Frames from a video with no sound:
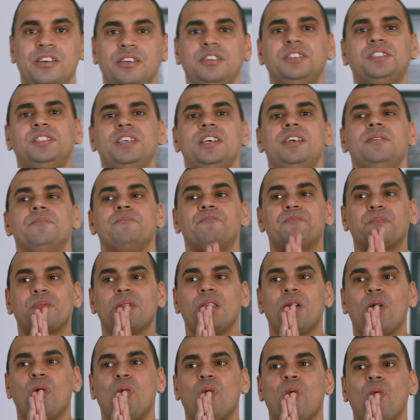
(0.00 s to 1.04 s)
You see,
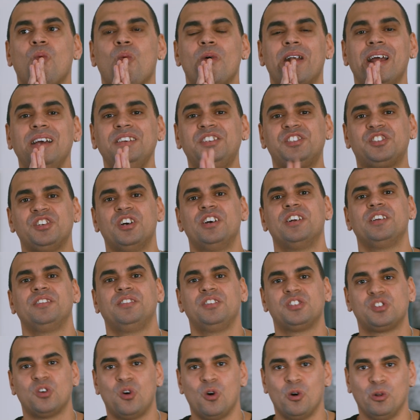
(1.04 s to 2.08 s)
when I started
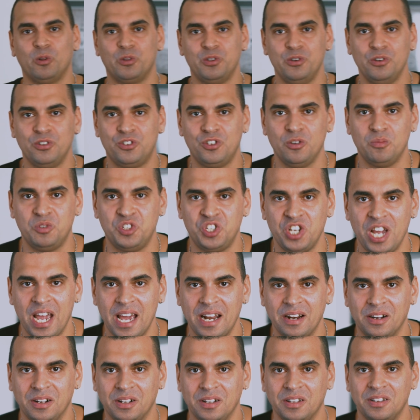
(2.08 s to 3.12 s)
this whole YouTube
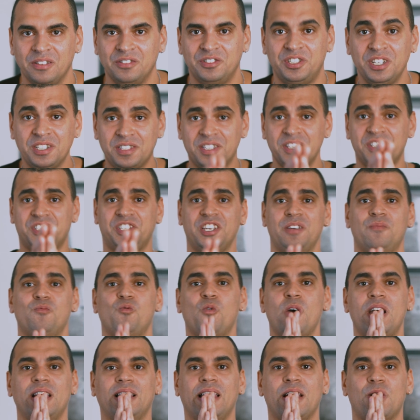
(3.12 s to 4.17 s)
channel, just the
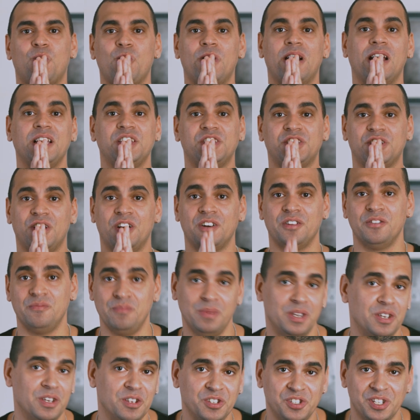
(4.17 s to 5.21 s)
same way like when I
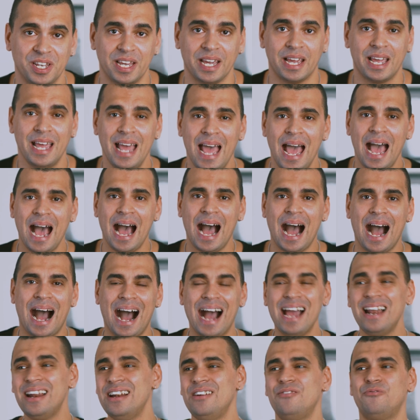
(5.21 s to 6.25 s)
started music,
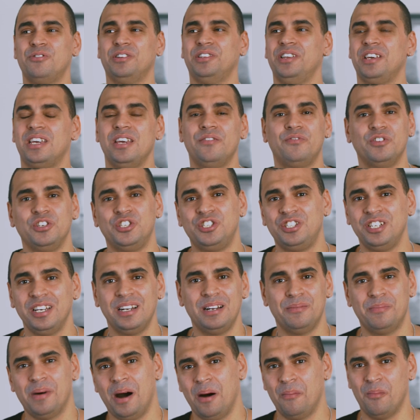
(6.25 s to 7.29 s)
I didn't really give a shit
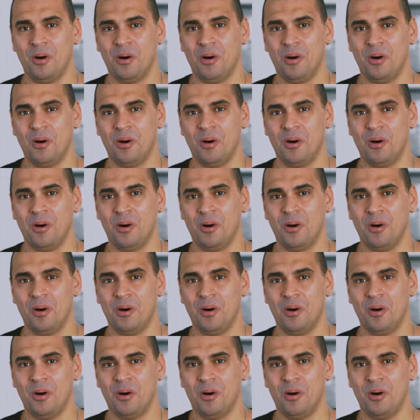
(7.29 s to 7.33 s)
about